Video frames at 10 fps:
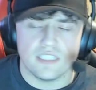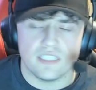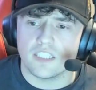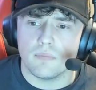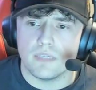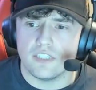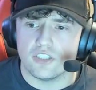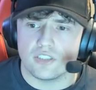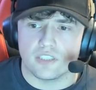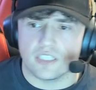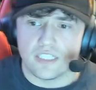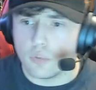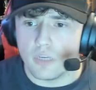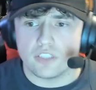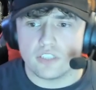is going to be just a
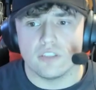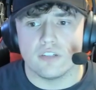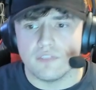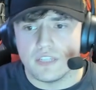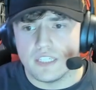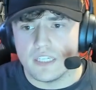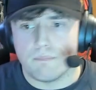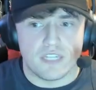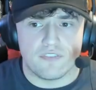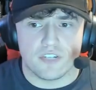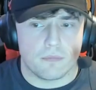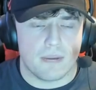continuation of the minifigure